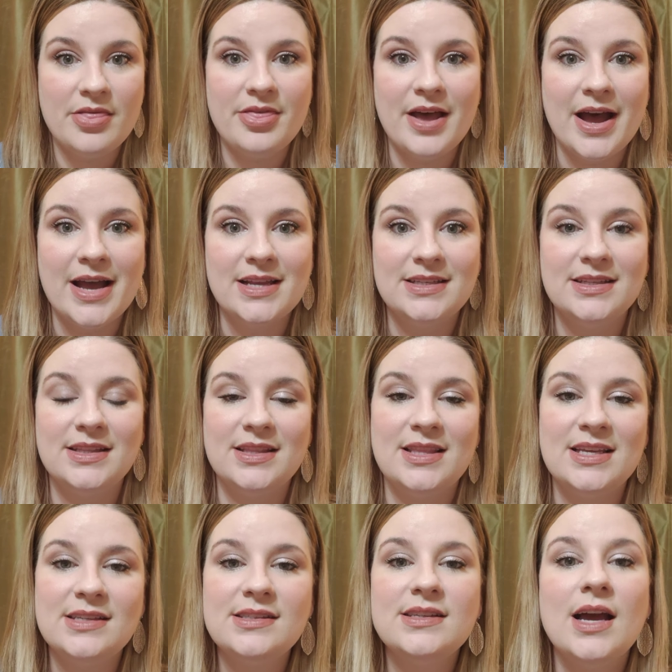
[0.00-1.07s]
that
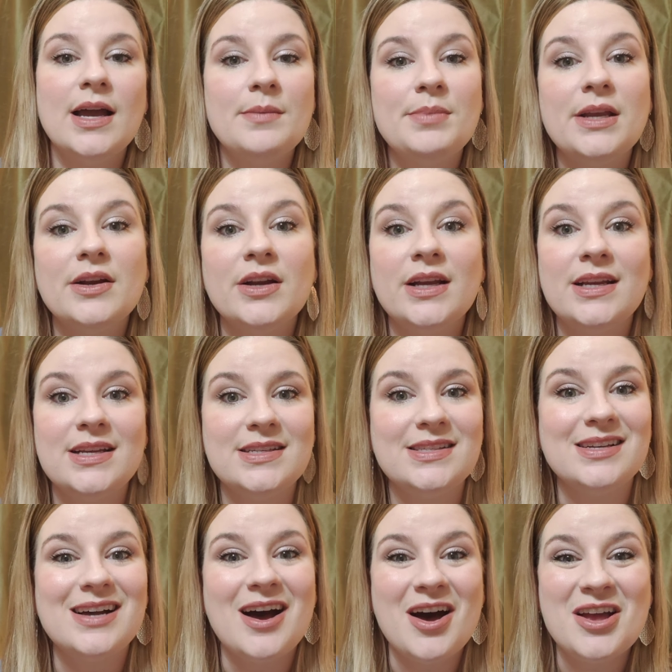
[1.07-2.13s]
this time period
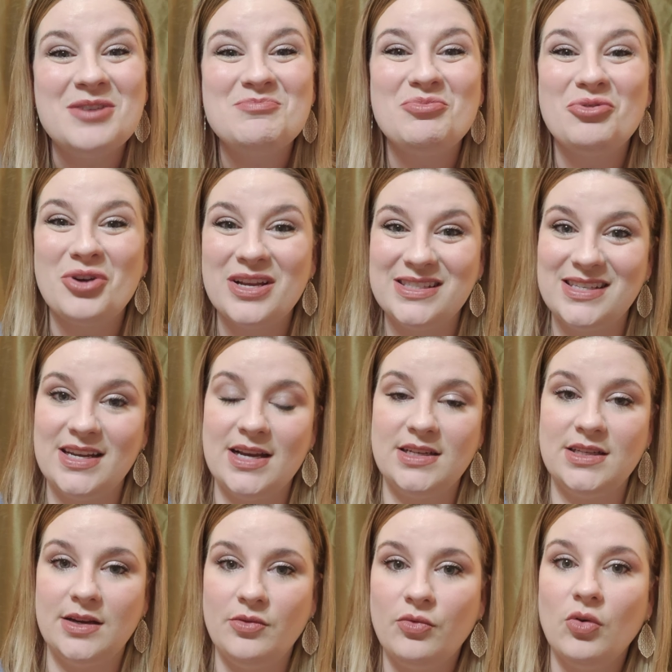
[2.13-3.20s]
is
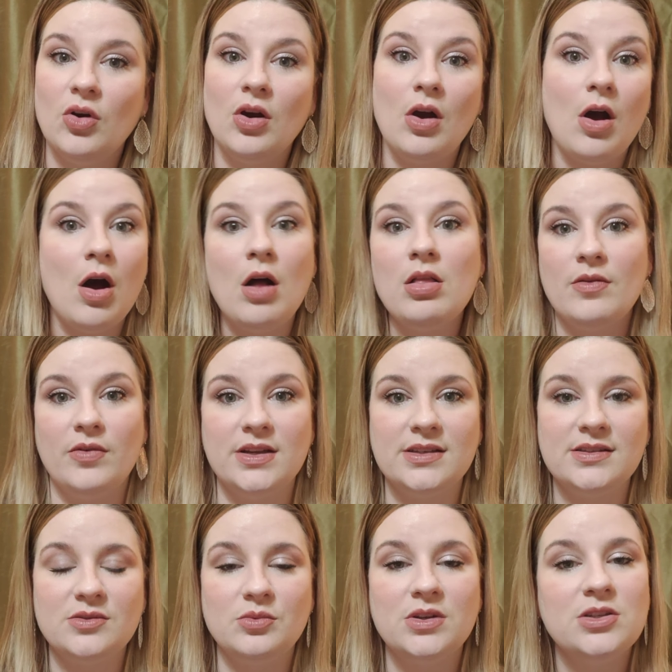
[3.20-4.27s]
unprecedented for all of
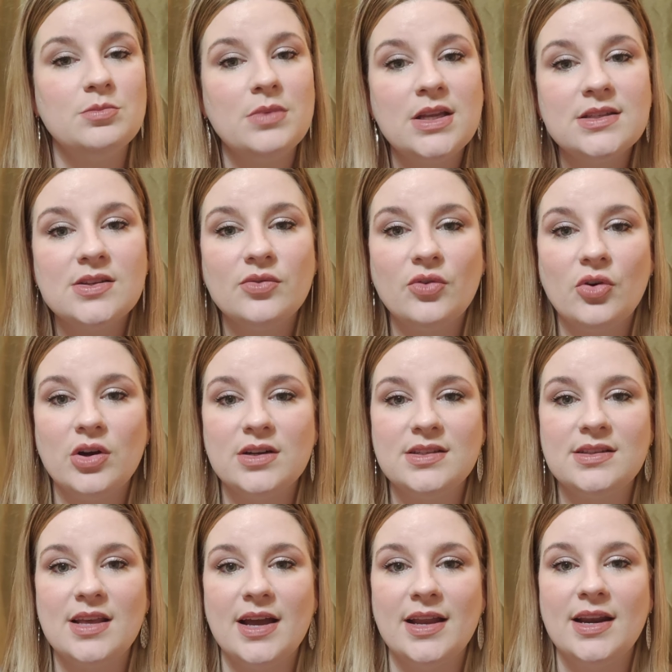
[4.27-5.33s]
us, which means, of
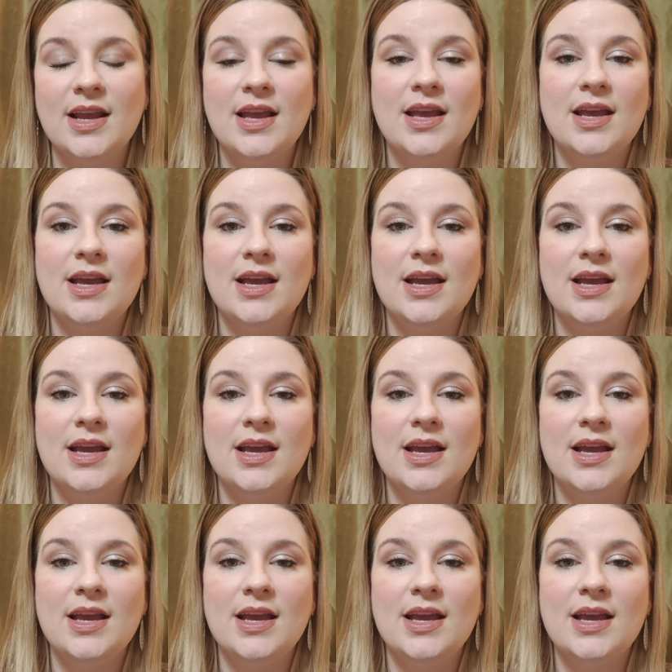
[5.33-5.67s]
course, that